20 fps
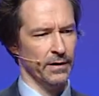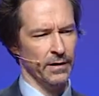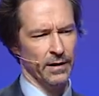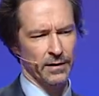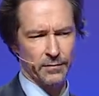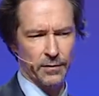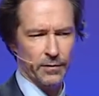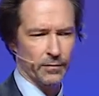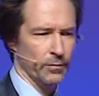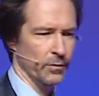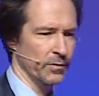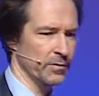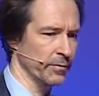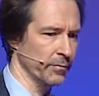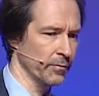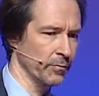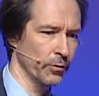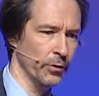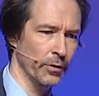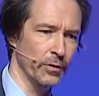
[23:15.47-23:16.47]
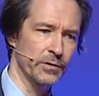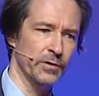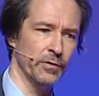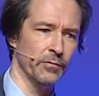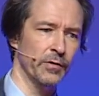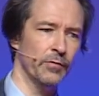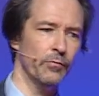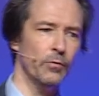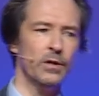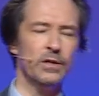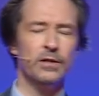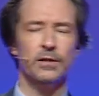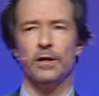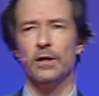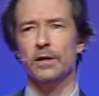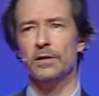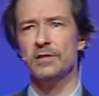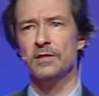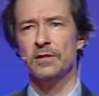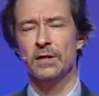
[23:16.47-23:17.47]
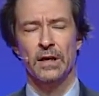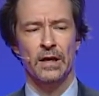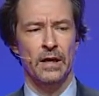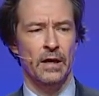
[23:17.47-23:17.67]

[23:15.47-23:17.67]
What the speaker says: And that includes loyalty and reward cards,